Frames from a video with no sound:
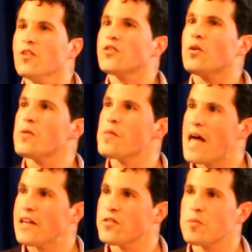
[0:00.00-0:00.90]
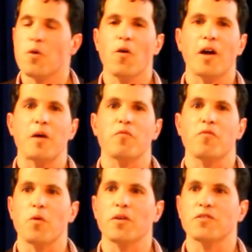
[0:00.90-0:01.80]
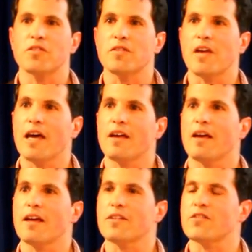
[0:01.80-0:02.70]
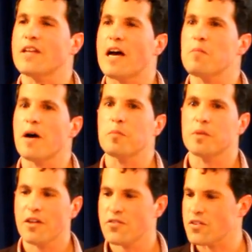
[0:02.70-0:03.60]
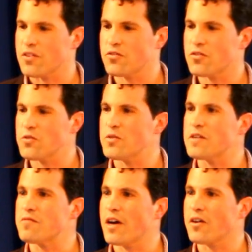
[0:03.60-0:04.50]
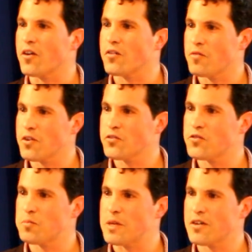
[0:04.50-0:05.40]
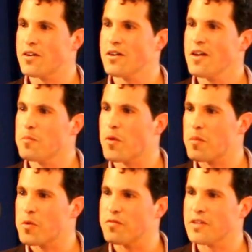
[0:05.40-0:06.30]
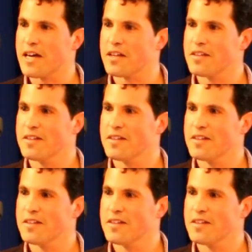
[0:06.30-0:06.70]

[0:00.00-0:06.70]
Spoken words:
So that's the program for today. It's now my pleasure to invite our first speaker, Barbara Fleck.